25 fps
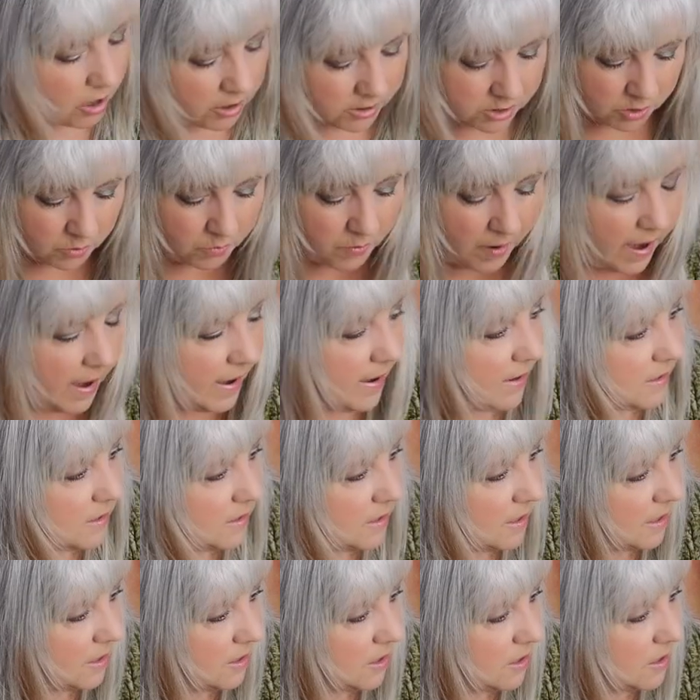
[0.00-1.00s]
also why
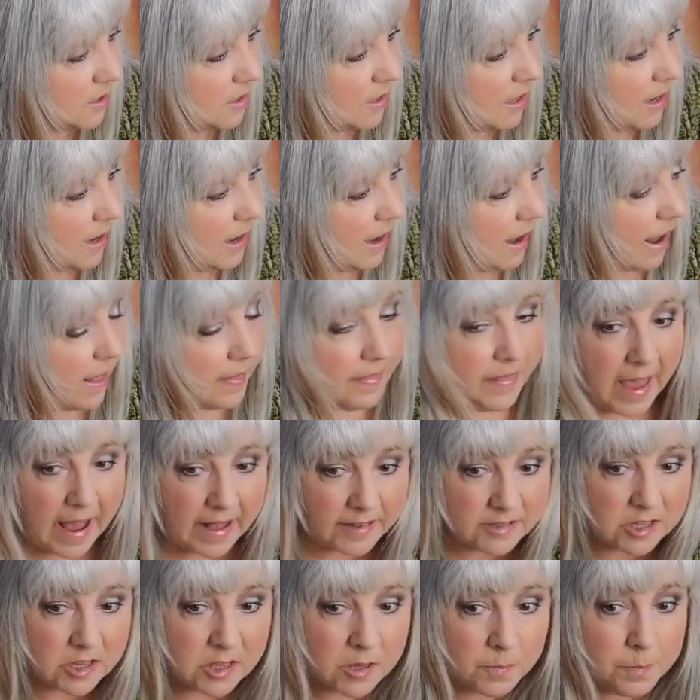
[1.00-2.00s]
and
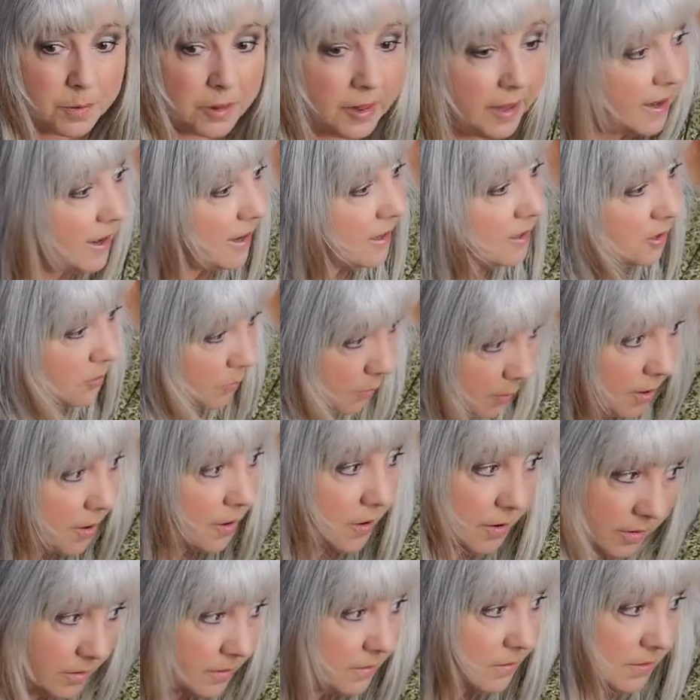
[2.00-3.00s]
that's the place
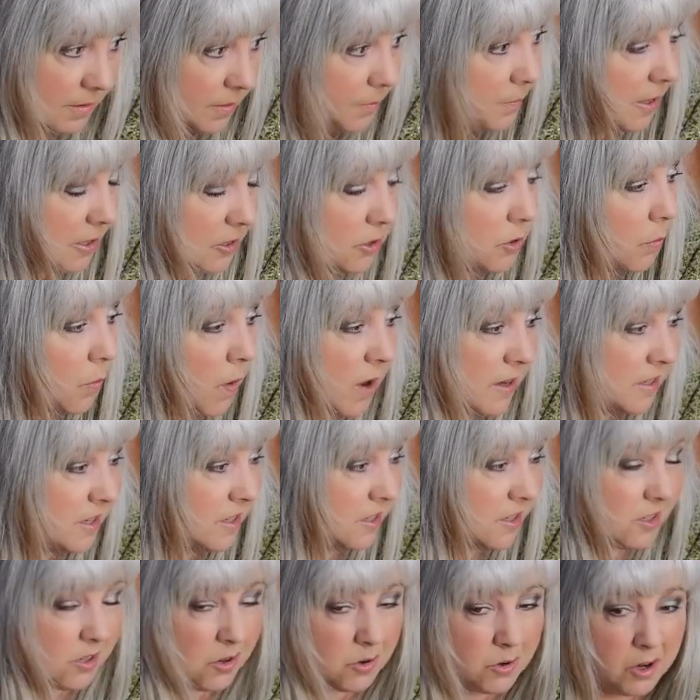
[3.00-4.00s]
where the picture
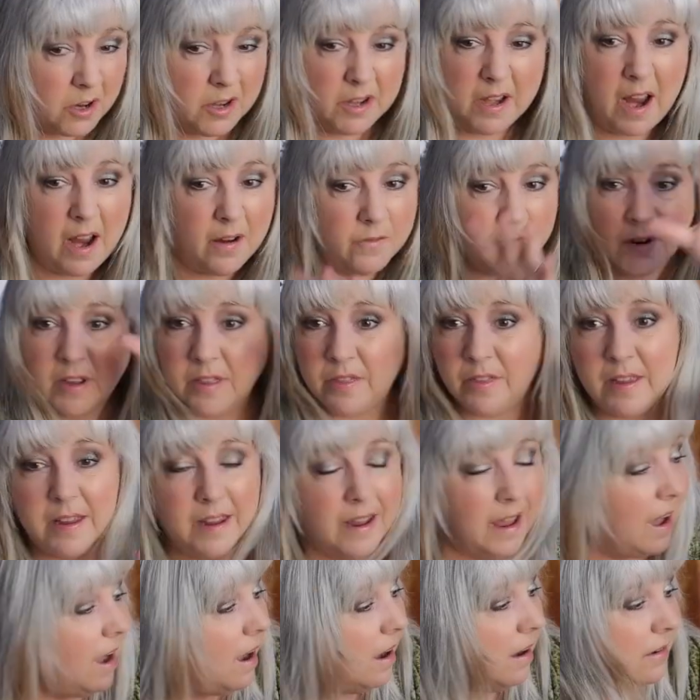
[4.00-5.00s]
wasn't so good.
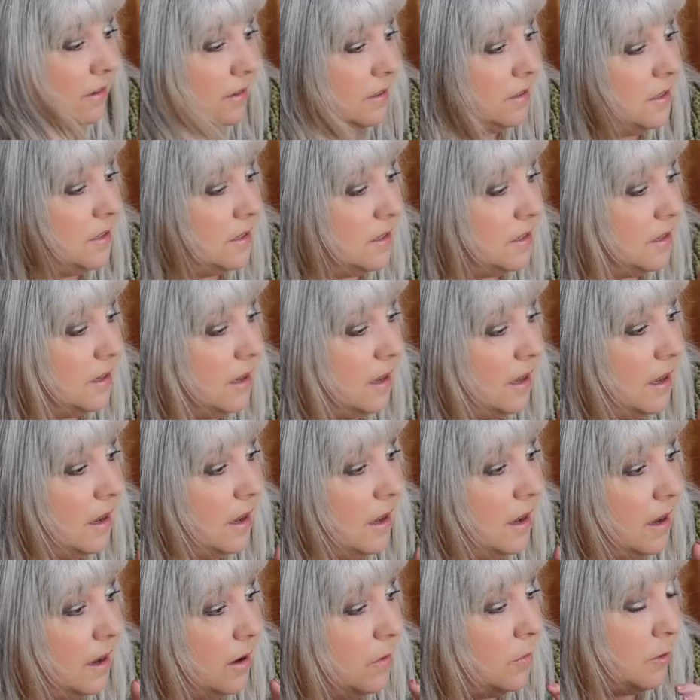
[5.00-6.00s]
Everything else
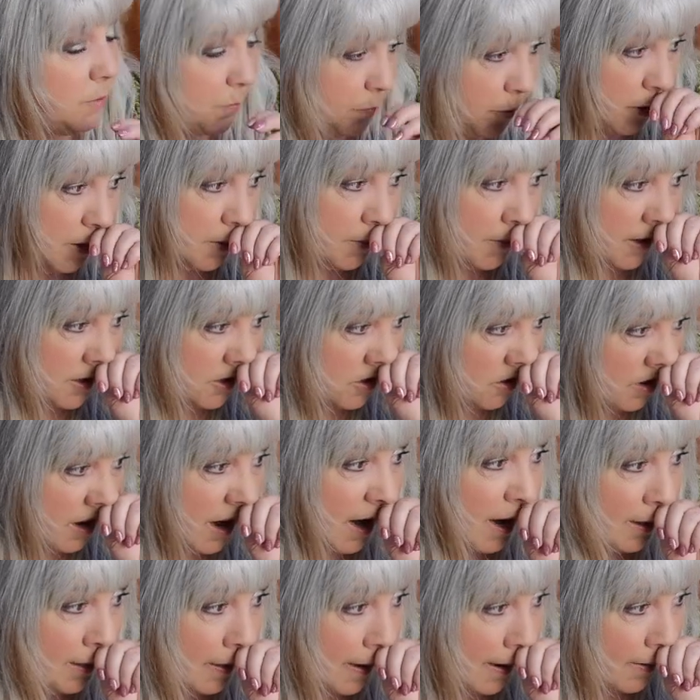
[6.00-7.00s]
was pretty much
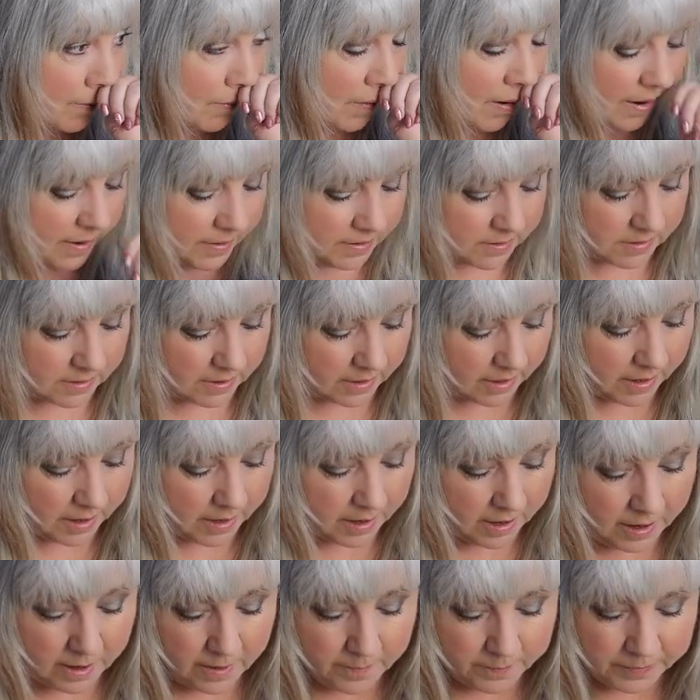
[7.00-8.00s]
okay light-wise.
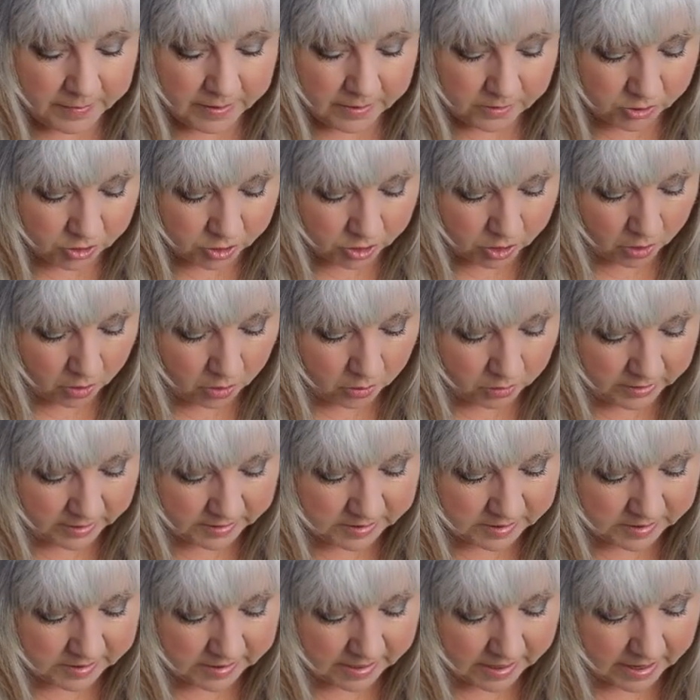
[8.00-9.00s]
So
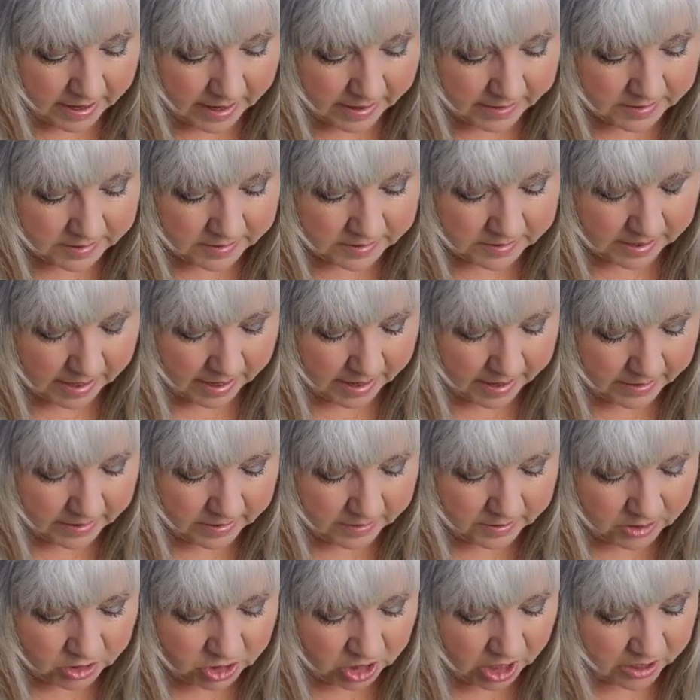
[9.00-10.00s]
let's say I
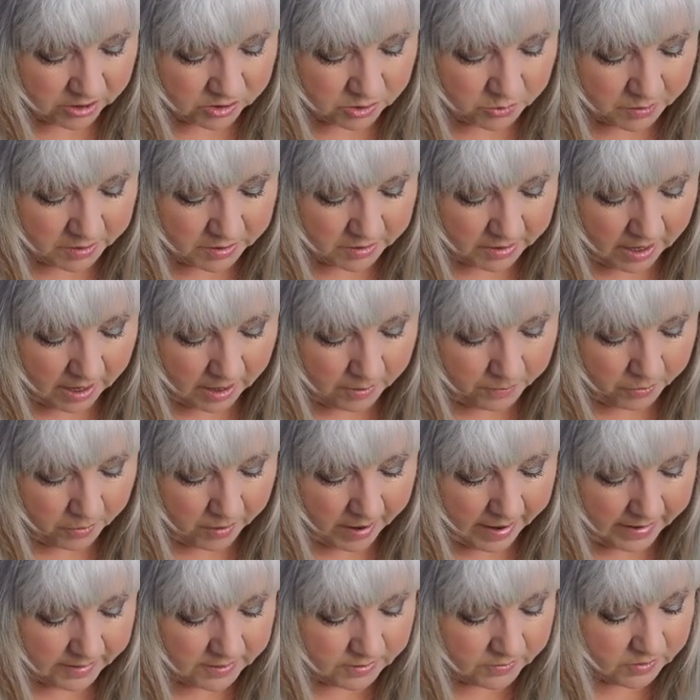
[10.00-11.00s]
decided the child's really
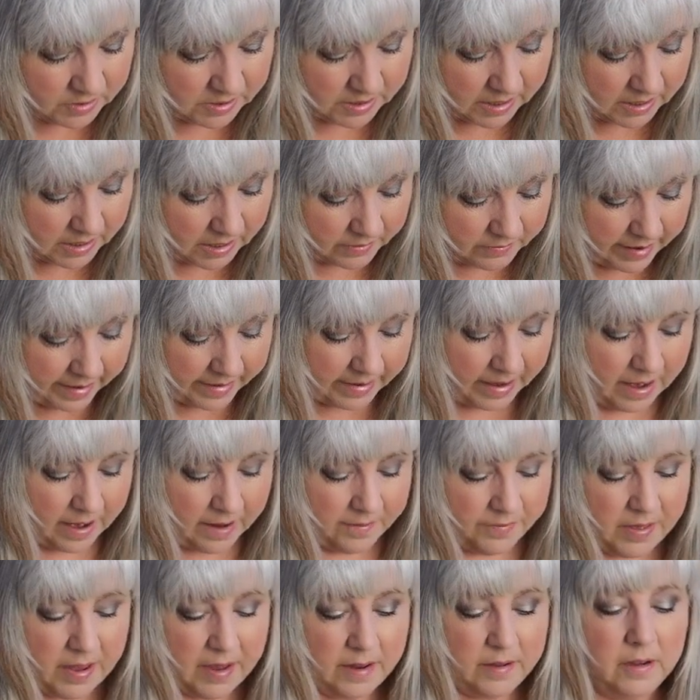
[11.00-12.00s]
hyperactive today and I've got to
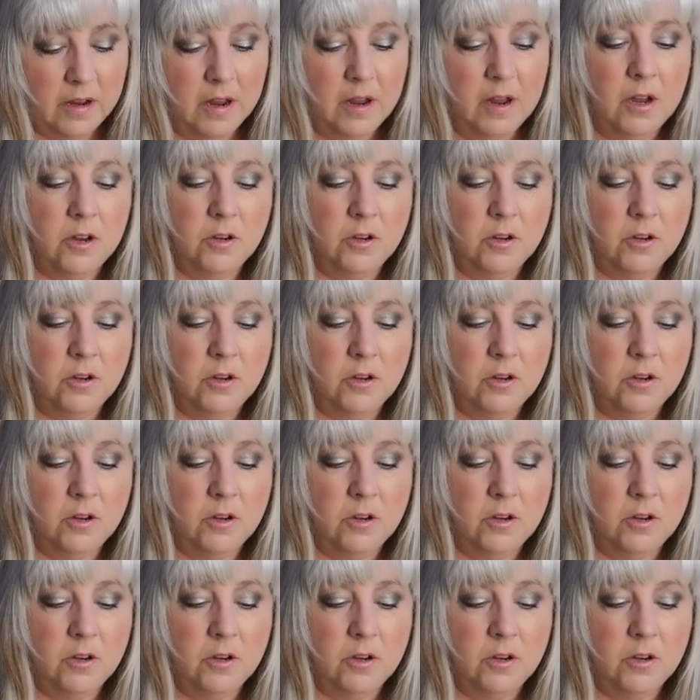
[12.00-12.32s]
have that